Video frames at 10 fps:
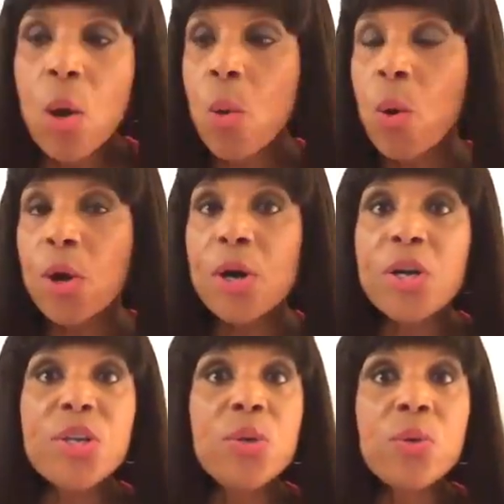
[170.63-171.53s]
Or
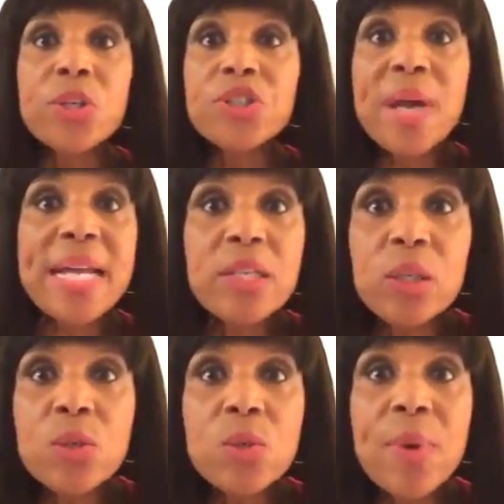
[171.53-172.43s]
you are trying to
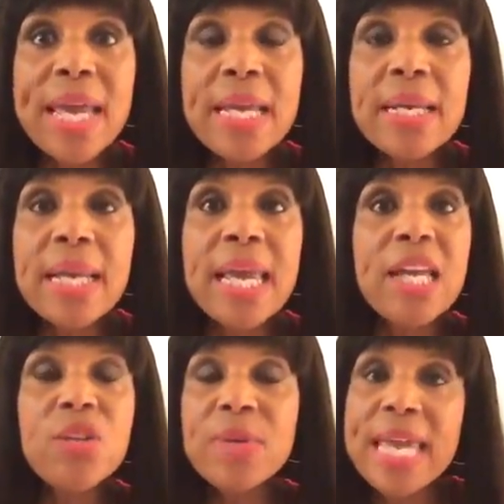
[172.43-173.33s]
lose weight
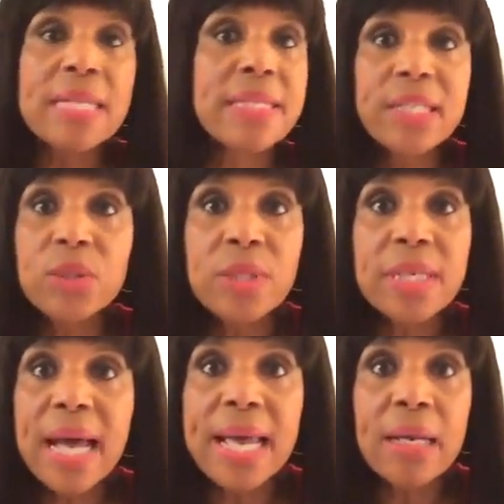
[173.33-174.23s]
and you can't stick to the
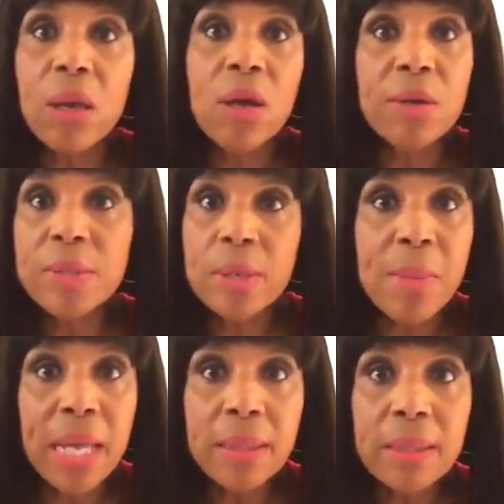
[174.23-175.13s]
diet longer than a
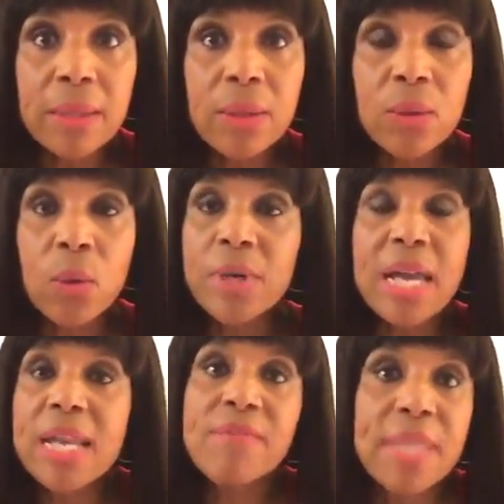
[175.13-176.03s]
month, or
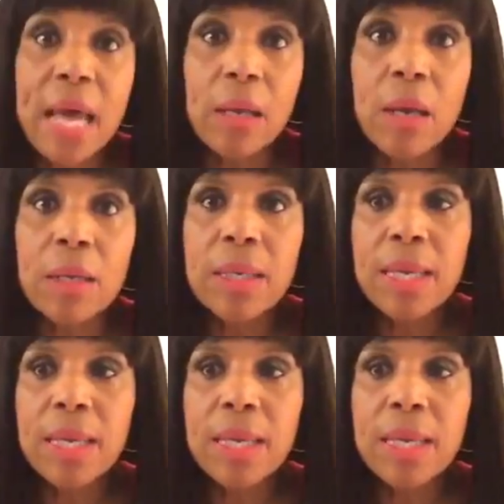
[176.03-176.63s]
not even that long.